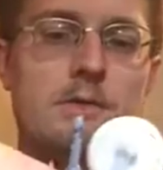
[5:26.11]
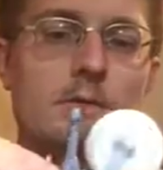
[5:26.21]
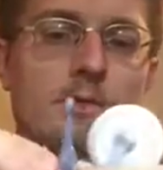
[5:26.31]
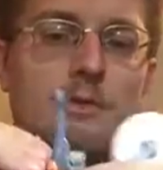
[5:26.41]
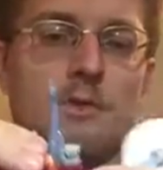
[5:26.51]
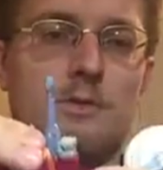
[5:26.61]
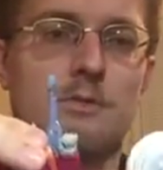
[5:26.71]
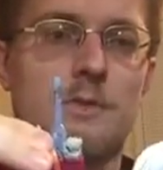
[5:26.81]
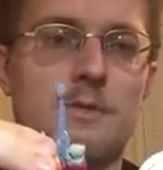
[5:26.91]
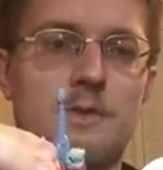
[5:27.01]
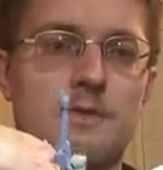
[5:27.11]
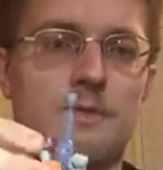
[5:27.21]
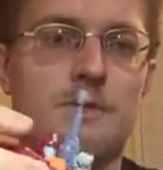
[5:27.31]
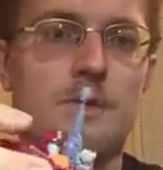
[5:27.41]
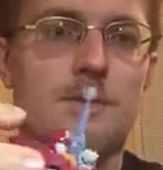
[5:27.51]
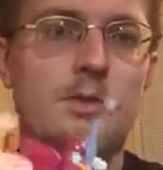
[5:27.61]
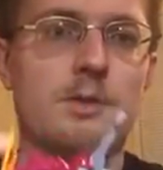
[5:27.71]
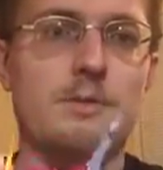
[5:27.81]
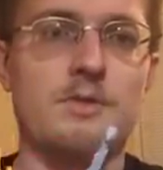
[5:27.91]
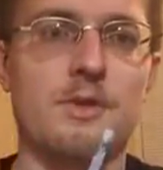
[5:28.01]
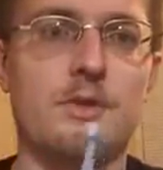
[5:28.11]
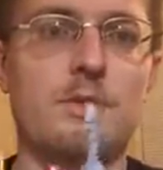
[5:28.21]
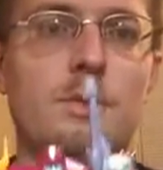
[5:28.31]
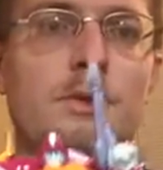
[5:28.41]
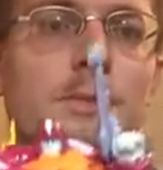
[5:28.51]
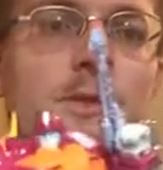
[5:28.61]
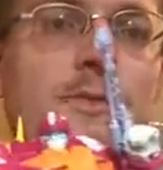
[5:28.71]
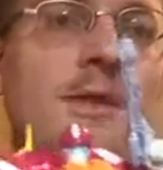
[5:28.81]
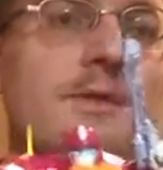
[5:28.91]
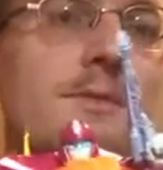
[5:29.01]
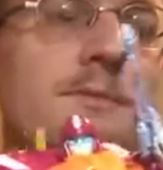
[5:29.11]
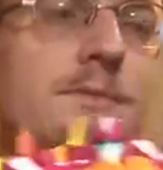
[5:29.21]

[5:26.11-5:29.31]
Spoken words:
Let's just move his Cybertronian pizza cutter away from his face.